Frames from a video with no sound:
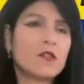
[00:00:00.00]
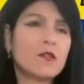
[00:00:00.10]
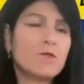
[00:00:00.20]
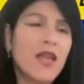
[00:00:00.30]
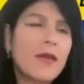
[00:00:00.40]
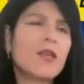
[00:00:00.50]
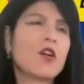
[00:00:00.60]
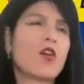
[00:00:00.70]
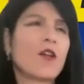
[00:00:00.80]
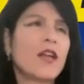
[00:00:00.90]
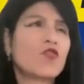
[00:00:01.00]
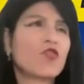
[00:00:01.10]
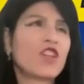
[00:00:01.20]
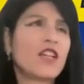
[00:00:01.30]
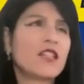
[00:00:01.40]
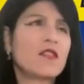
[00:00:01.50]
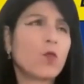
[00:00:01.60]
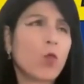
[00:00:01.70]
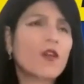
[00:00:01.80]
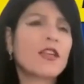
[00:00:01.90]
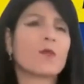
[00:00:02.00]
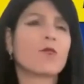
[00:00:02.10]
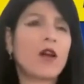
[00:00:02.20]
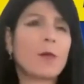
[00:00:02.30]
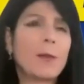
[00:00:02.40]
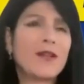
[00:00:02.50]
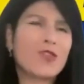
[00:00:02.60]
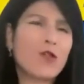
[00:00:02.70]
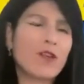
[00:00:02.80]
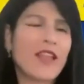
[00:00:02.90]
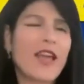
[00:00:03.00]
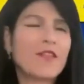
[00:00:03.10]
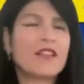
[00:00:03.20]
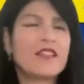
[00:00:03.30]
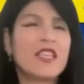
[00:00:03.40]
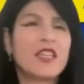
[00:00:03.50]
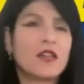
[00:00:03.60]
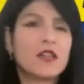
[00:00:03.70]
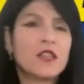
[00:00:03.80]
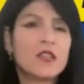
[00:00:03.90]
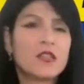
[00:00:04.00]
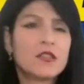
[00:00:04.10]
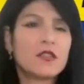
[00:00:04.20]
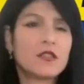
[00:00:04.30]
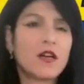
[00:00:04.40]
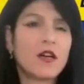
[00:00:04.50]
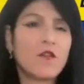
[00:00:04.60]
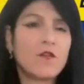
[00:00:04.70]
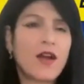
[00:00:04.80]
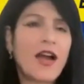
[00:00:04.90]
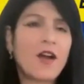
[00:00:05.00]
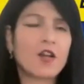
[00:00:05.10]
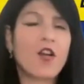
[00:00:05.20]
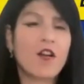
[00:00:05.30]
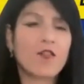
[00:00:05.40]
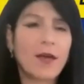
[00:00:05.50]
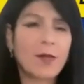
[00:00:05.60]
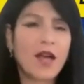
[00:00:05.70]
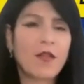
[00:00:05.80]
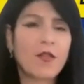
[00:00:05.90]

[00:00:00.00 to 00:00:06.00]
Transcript: maybe are interested in working in Broadway, but don't really have an idea of how to carve that path?